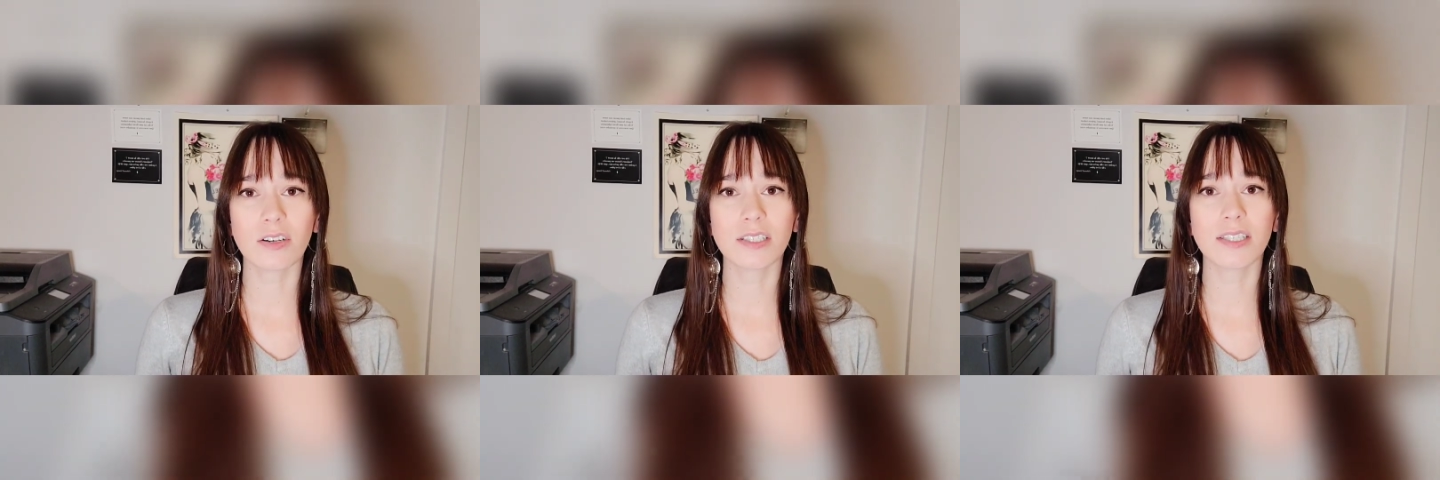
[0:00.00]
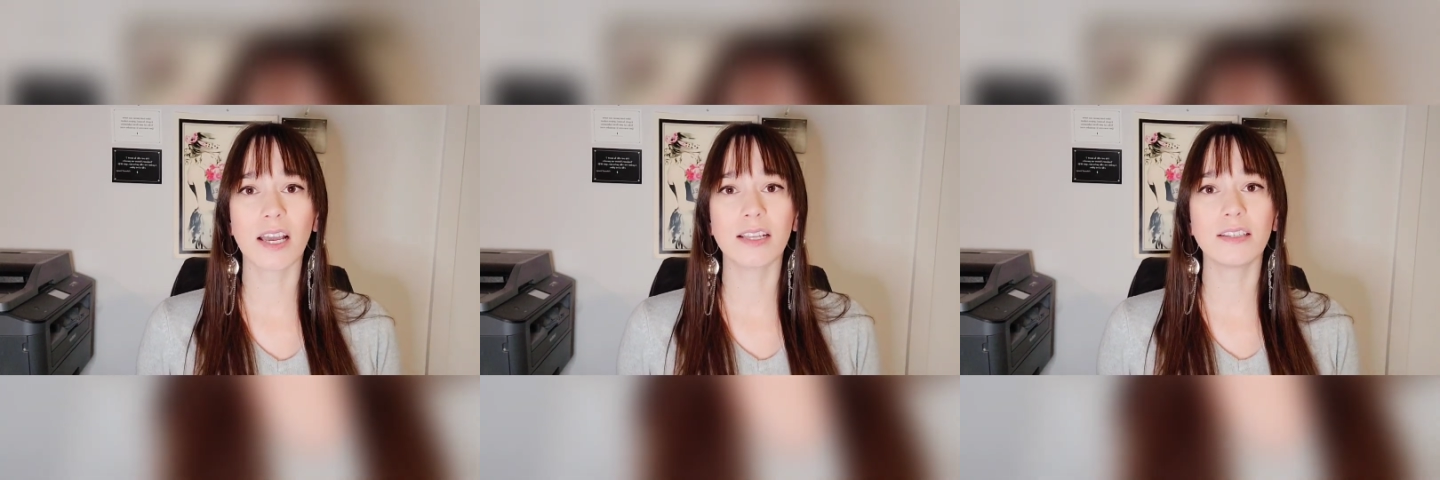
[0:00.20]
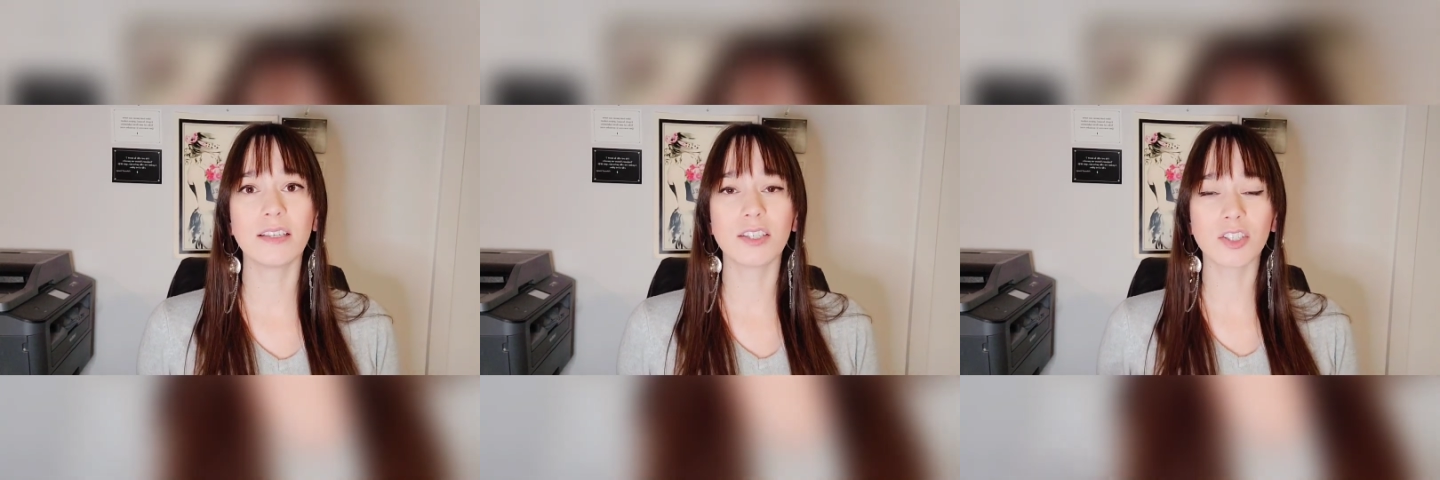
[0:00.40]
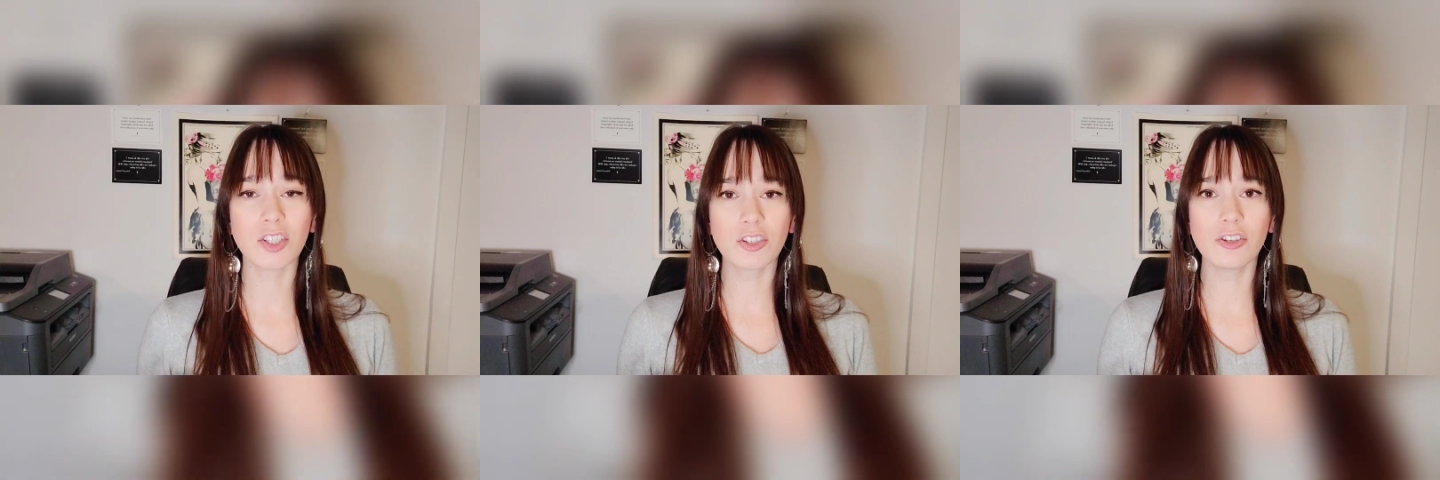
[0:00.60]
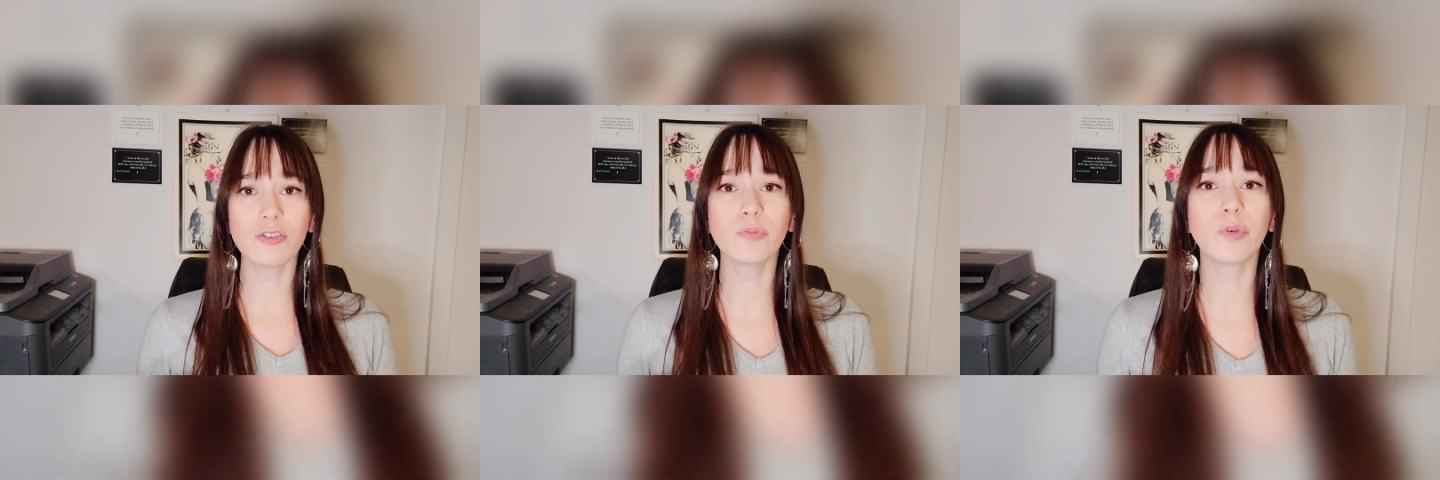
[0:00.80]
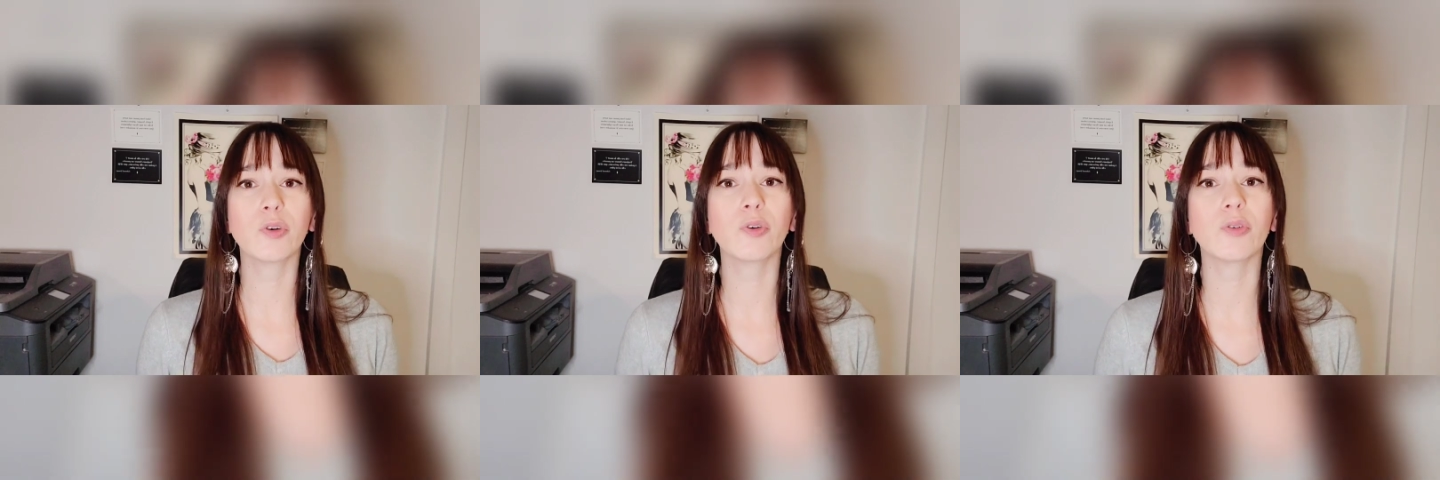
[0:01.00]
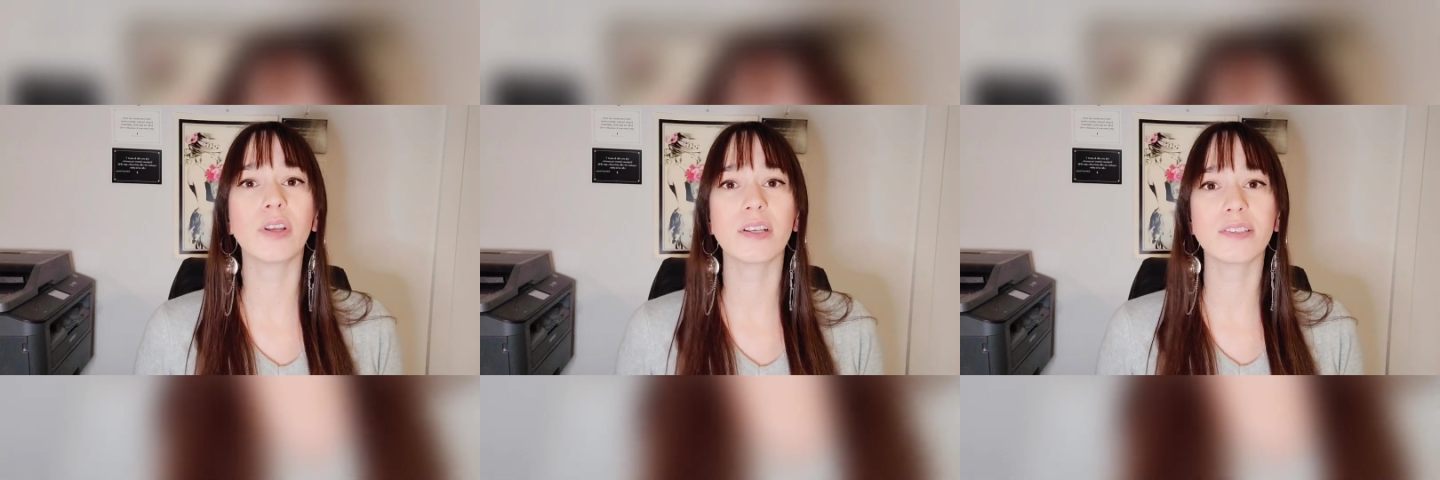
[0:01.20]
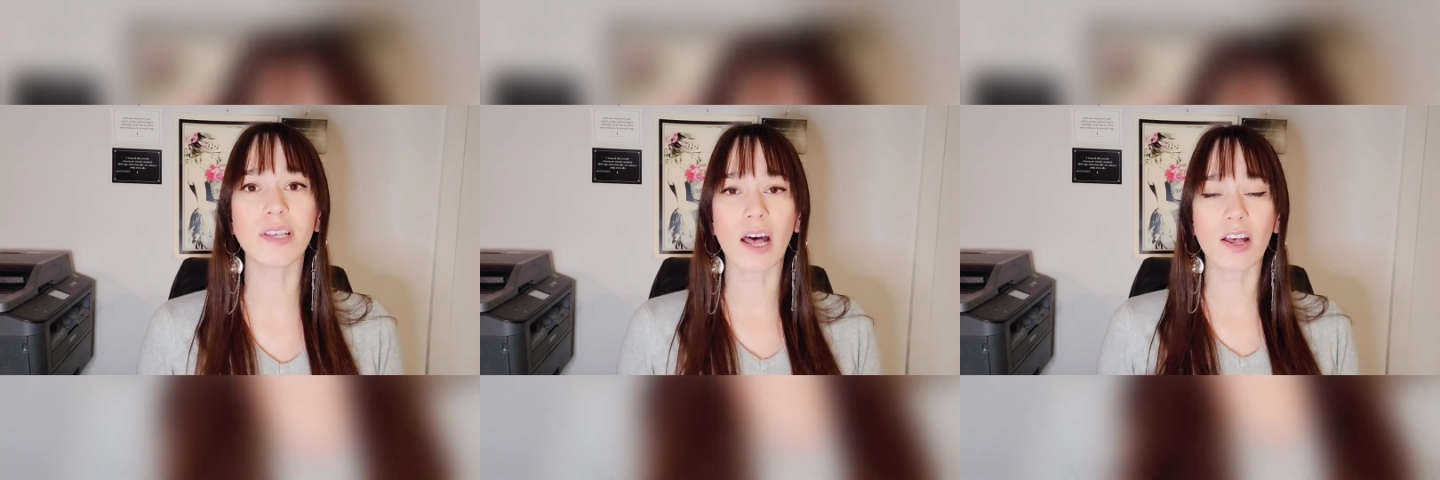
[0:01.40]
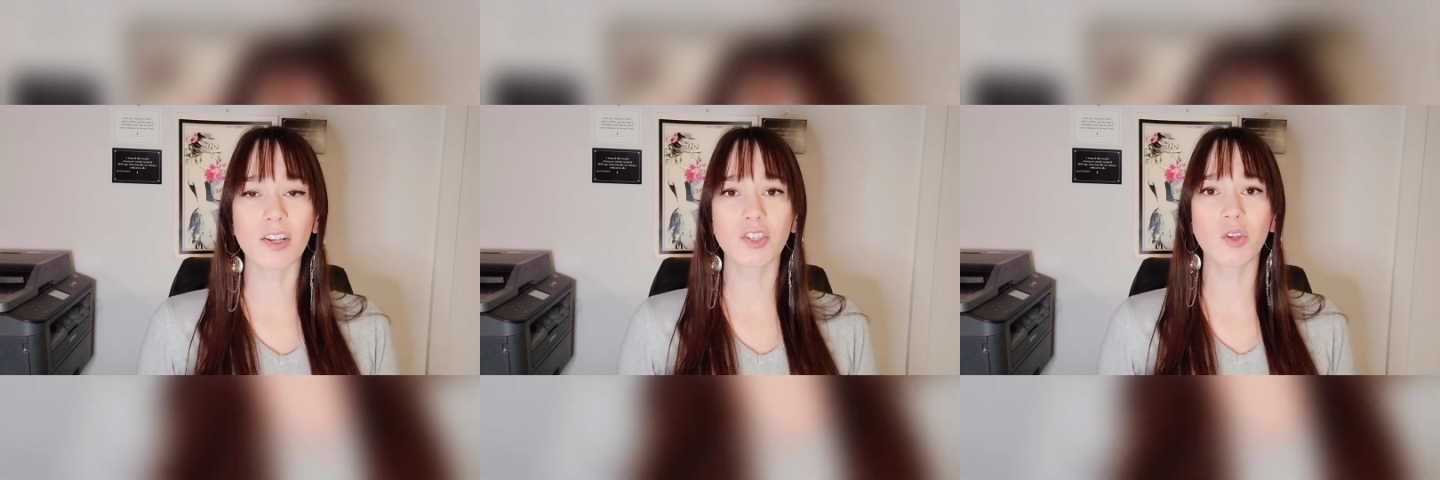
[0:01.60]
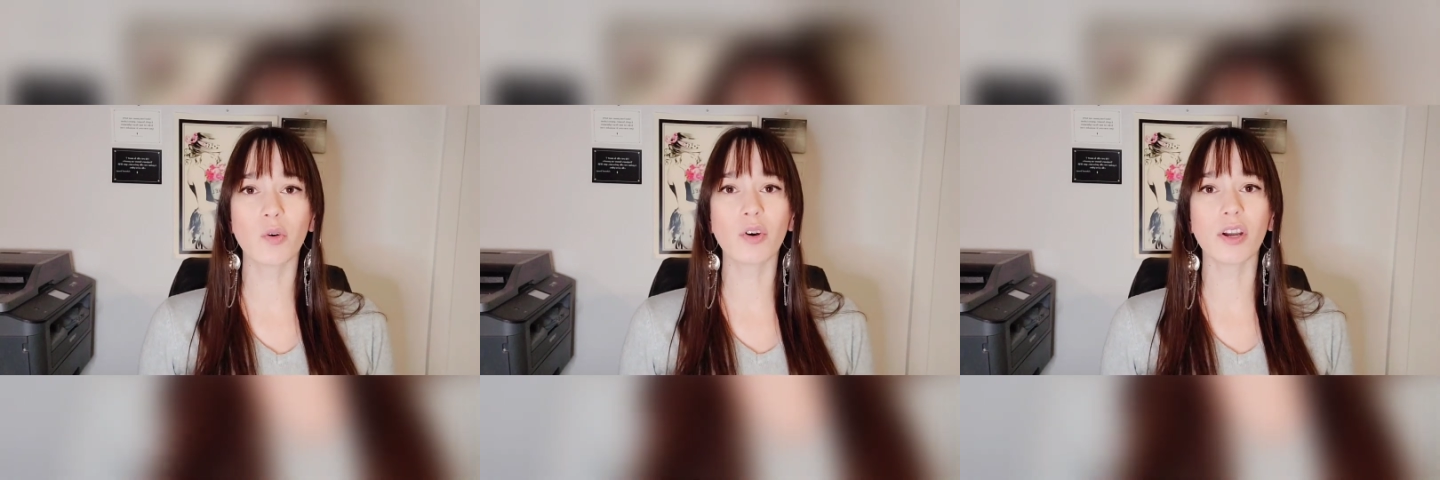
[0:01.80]
is that this new moon is
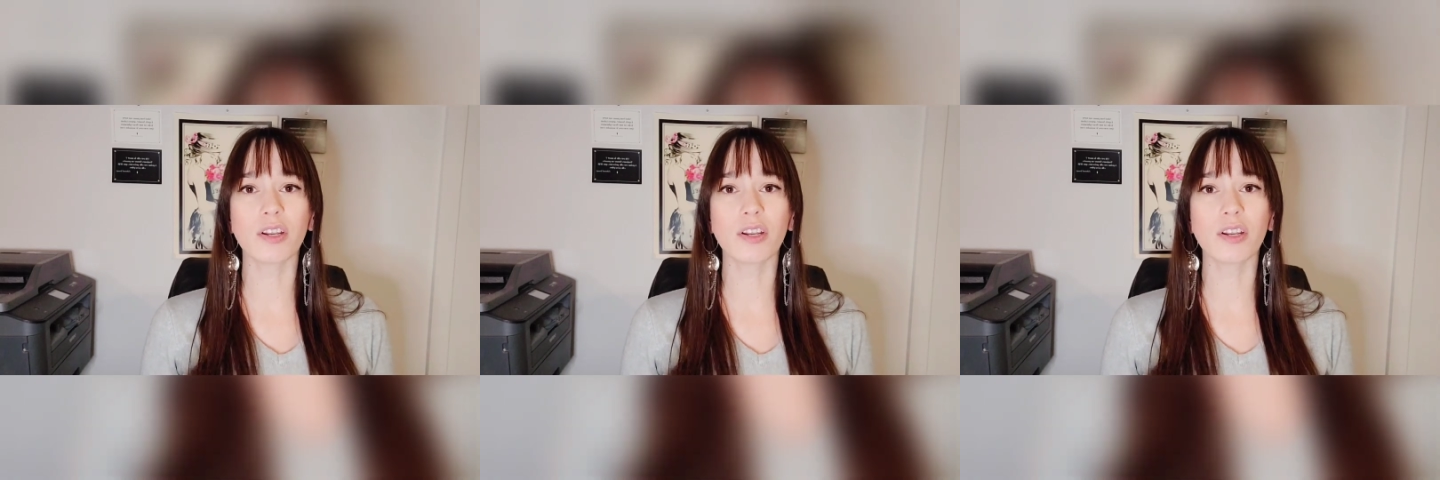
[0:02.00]
also